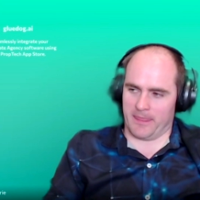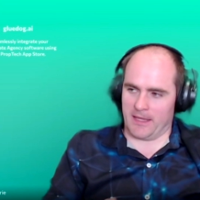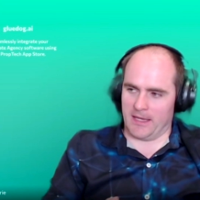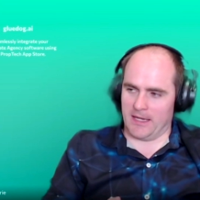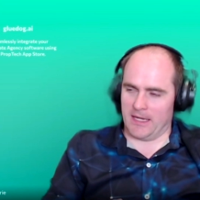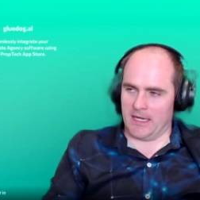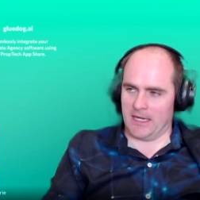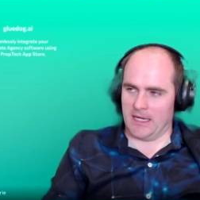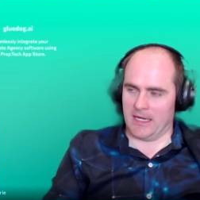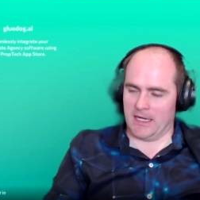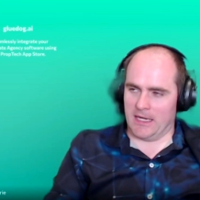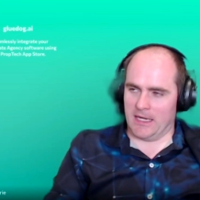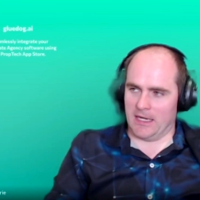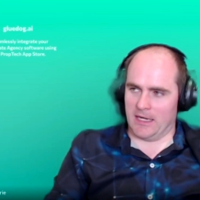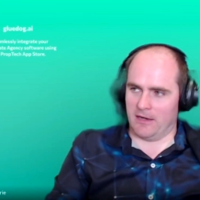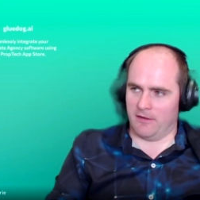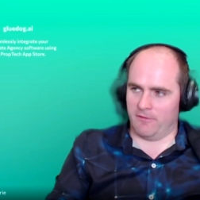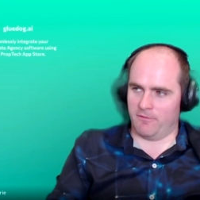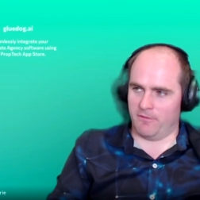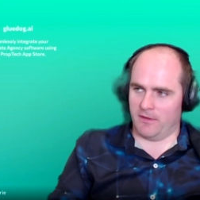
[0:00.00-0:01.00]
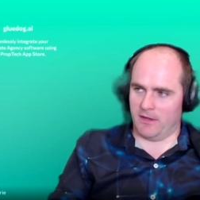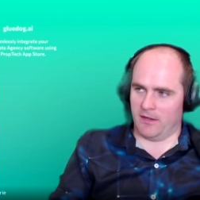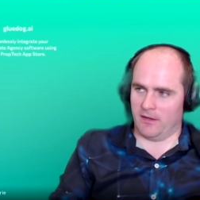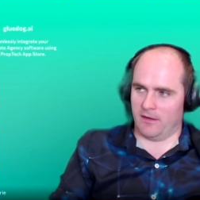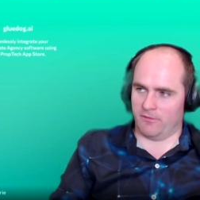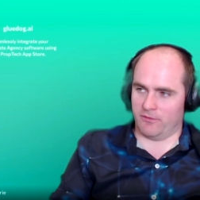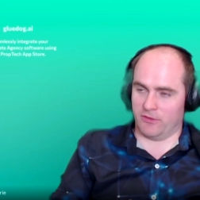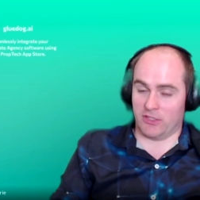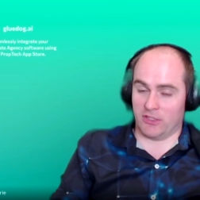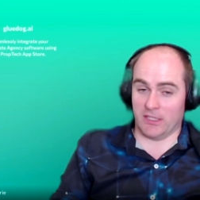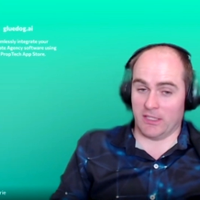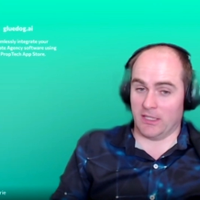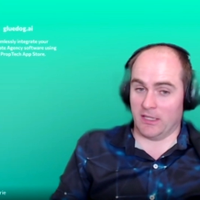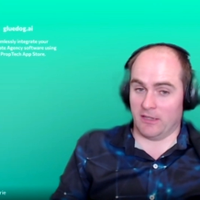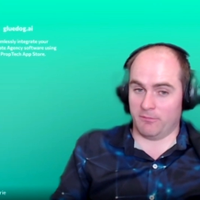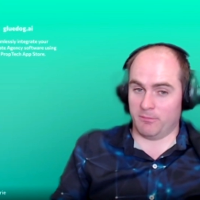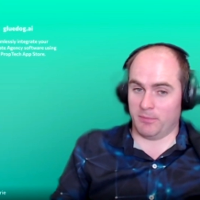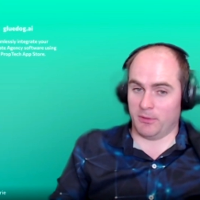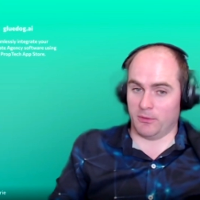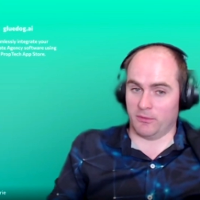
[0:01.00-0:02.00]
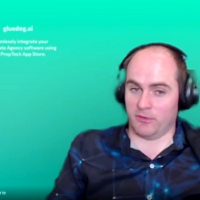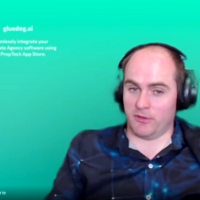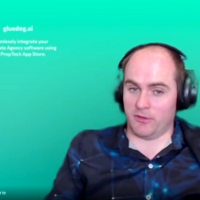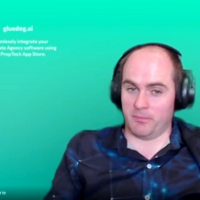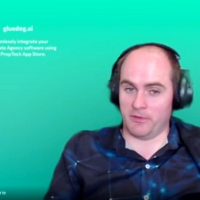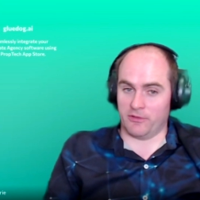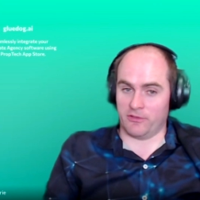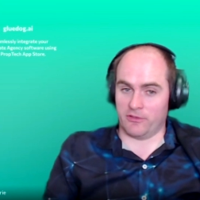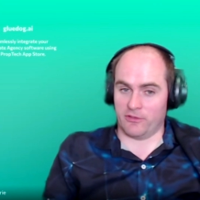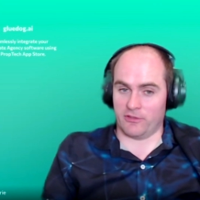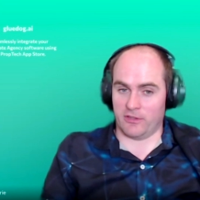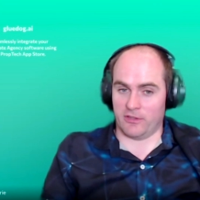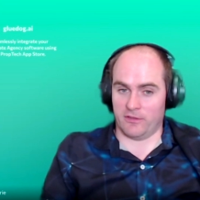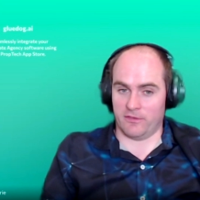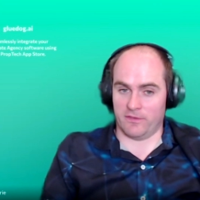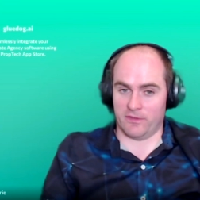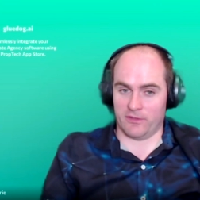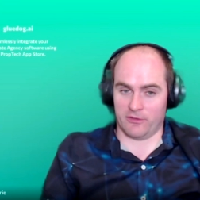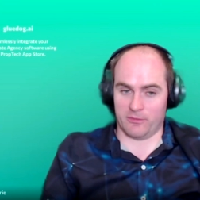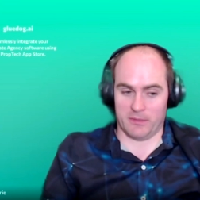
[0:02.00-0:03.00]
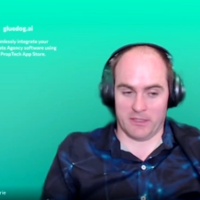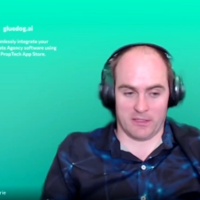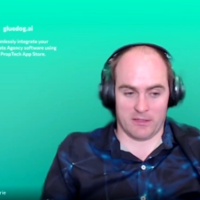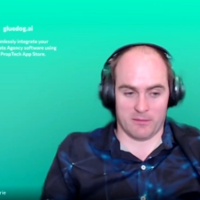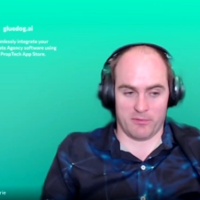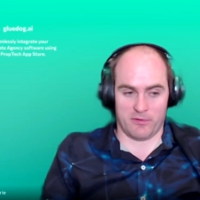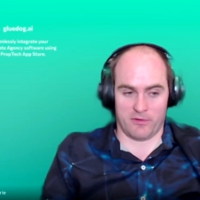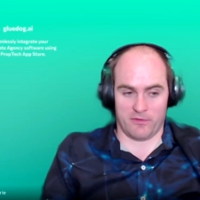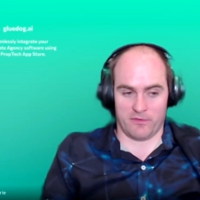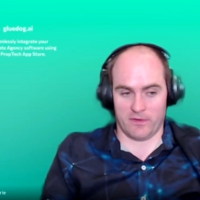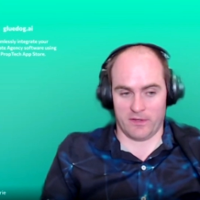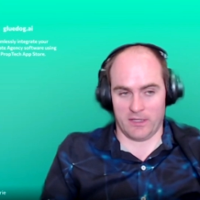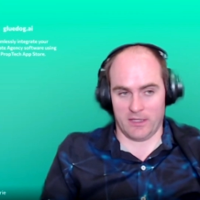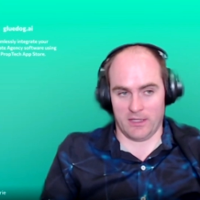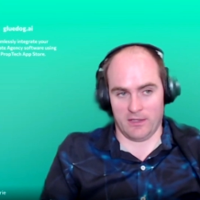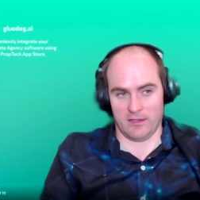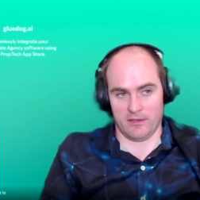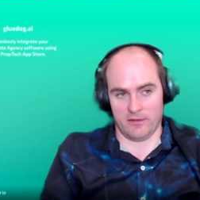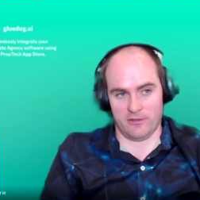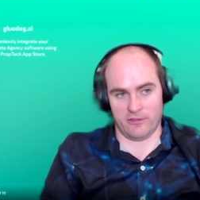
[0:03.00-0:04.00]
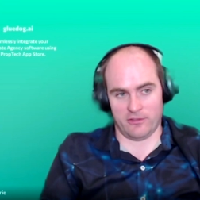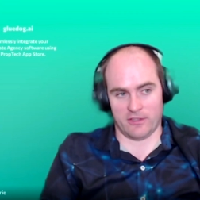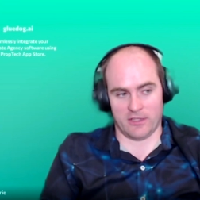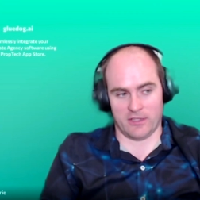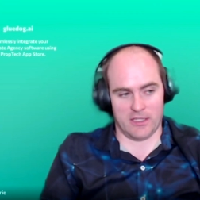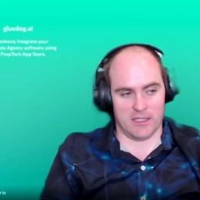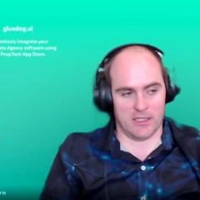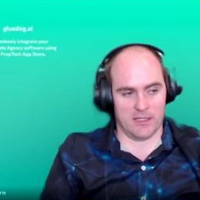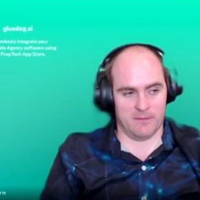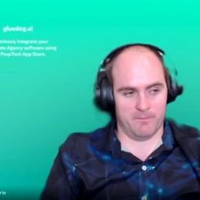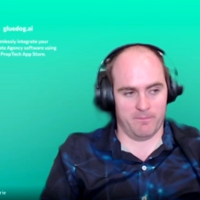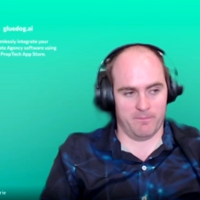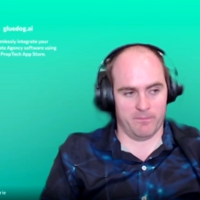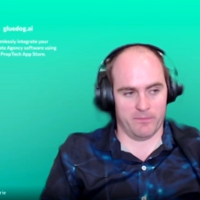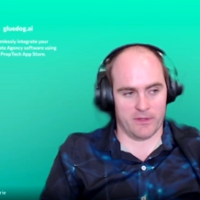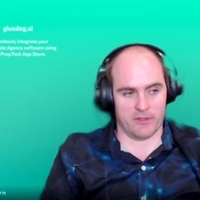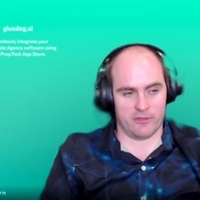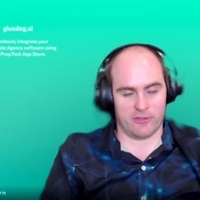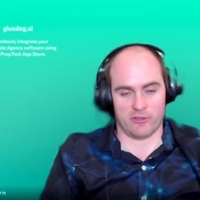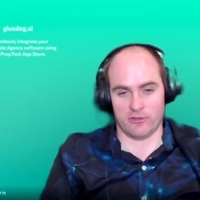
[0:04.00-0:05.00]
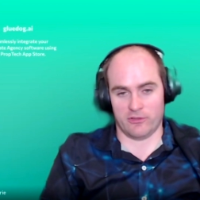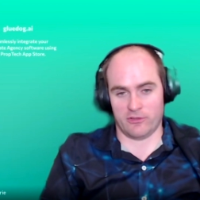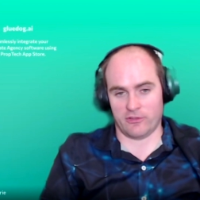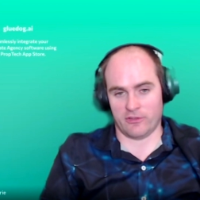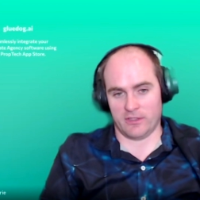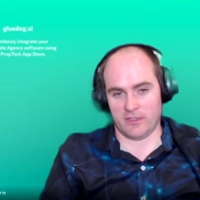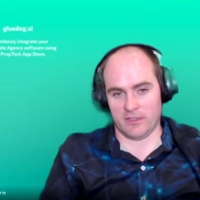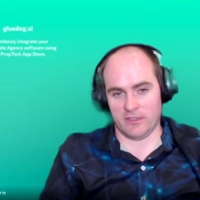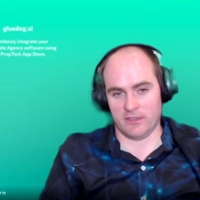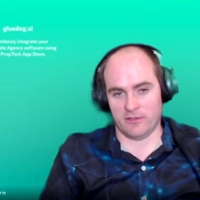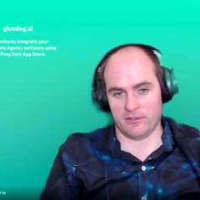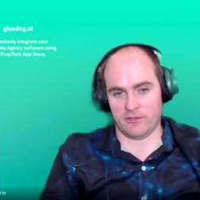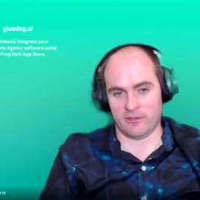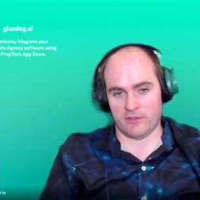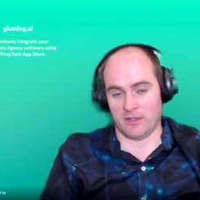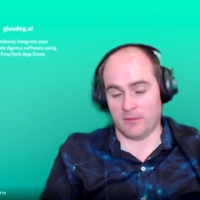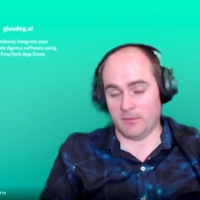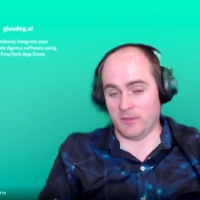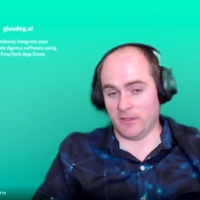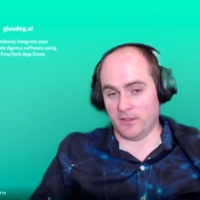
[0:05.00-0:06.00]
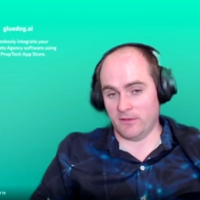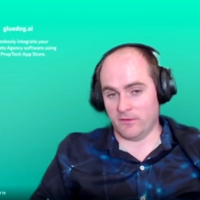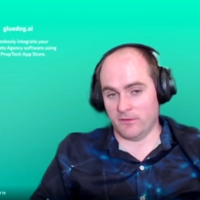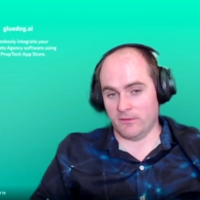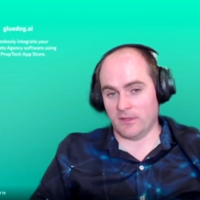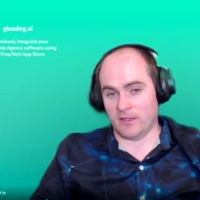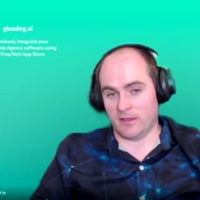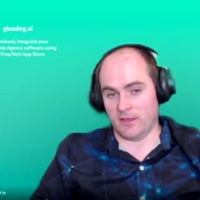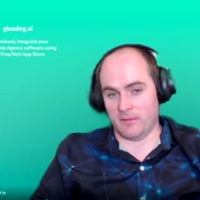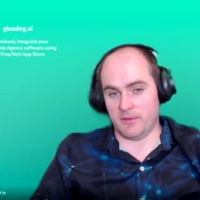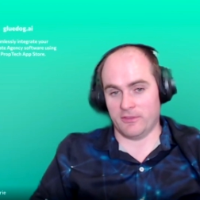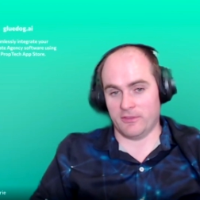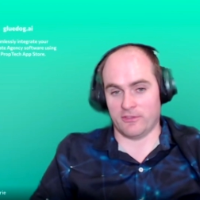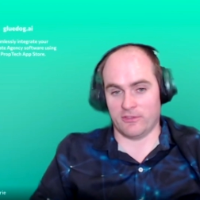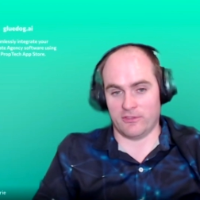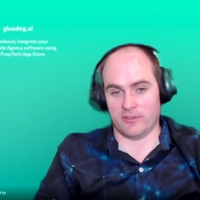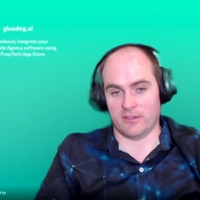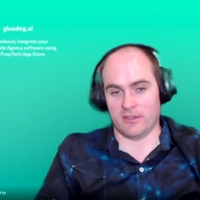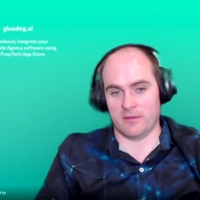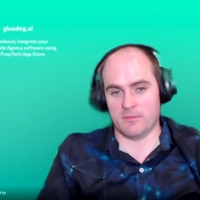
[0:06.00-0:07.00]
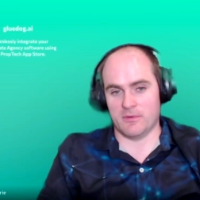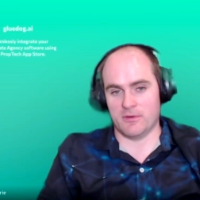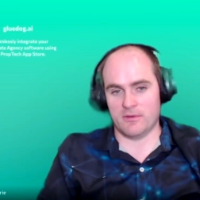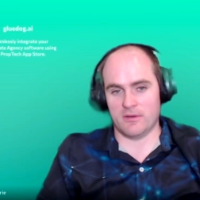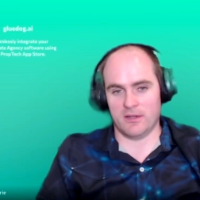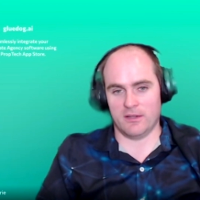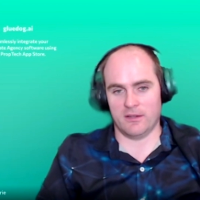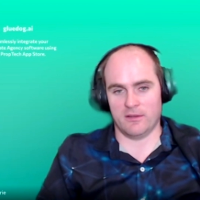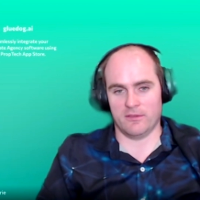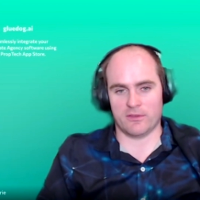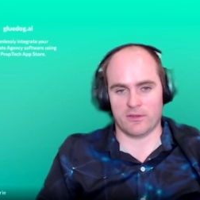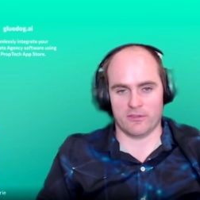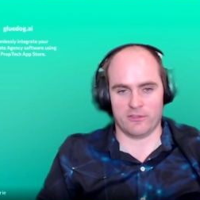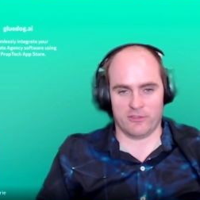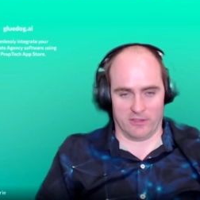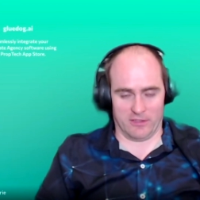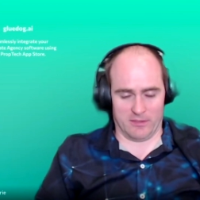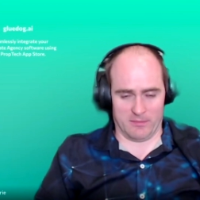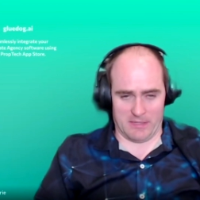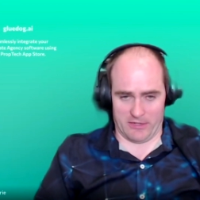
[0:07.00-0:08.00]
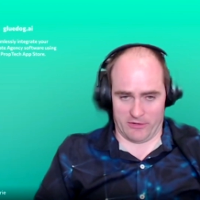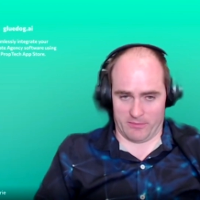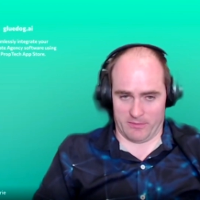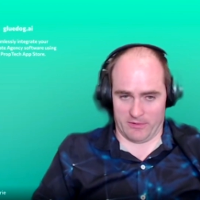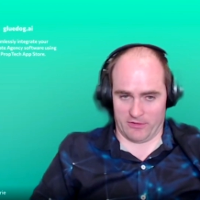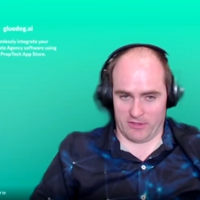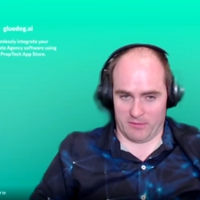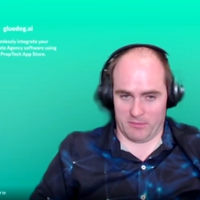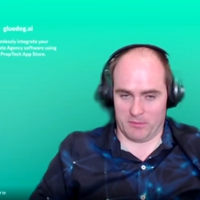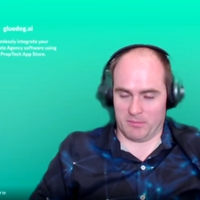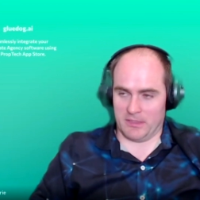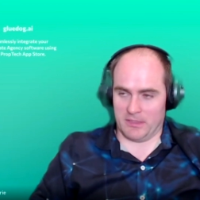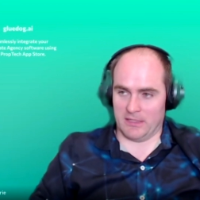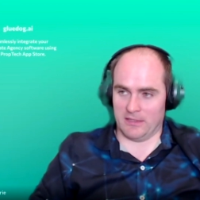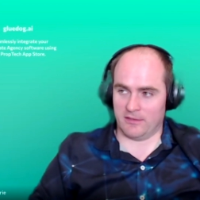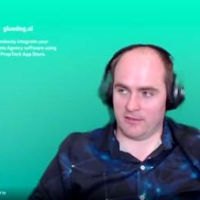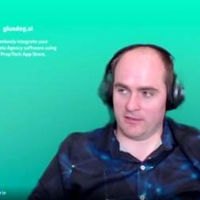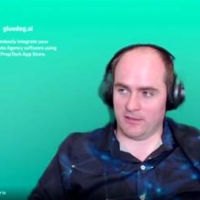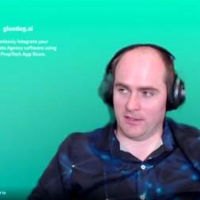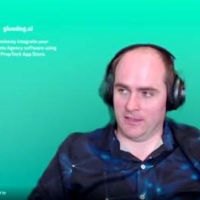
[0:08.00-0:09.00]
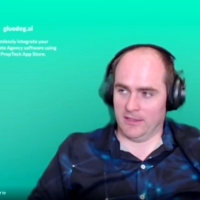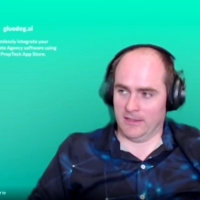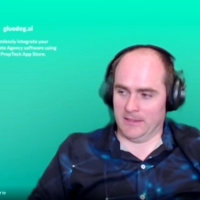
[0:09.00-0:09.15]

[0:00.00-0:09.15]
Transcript: I've done it. I've pulled the business off. It's making profit. It's good size. I'm not even running the business anymore. I've got a senior management team in place,